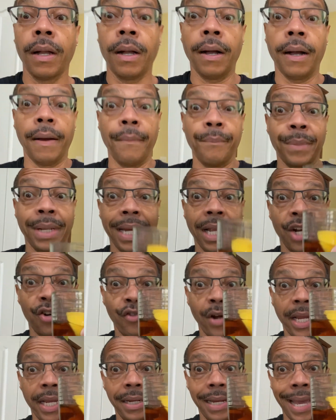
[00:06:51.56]
I'm not
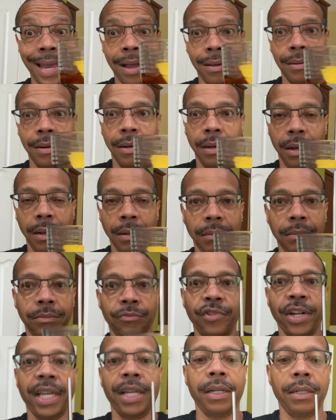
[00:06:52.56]
drinking alcohol,
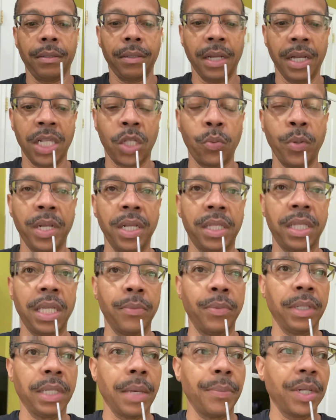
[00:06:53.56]
drinking unsweetened tea
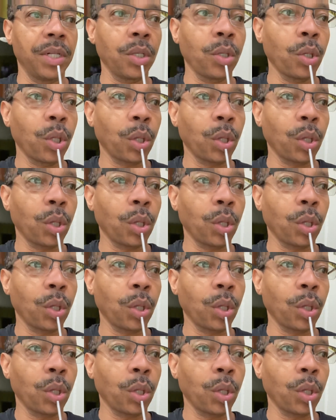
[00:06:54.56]
with lemon.